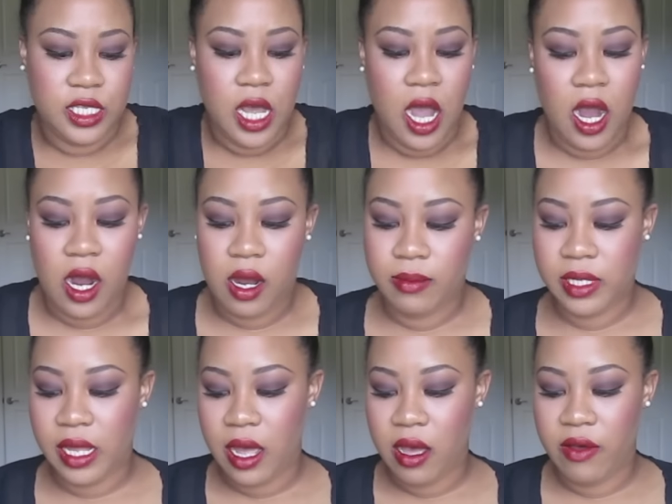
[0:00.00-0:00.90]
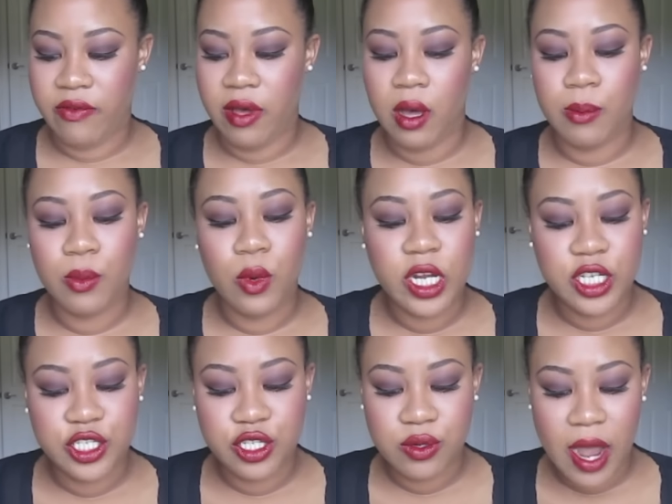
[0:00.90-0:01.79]
terms of
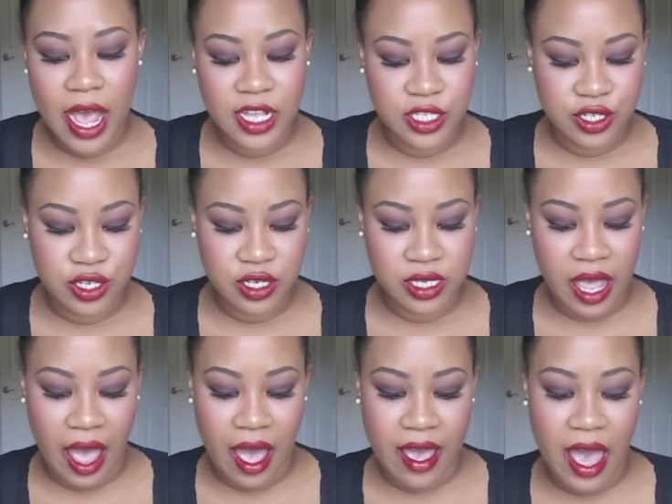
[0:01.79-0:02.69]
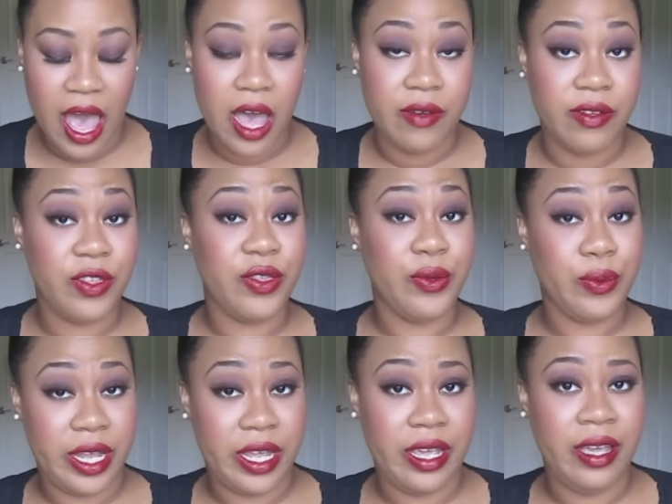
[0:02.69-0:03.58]
moisturizers, I have
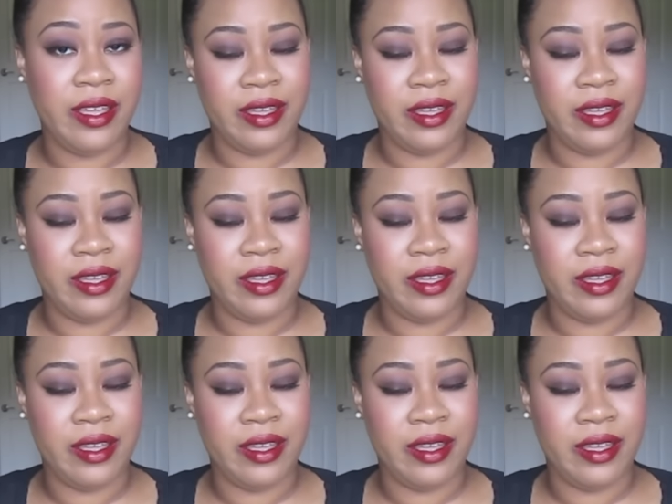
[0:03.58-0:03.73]
three,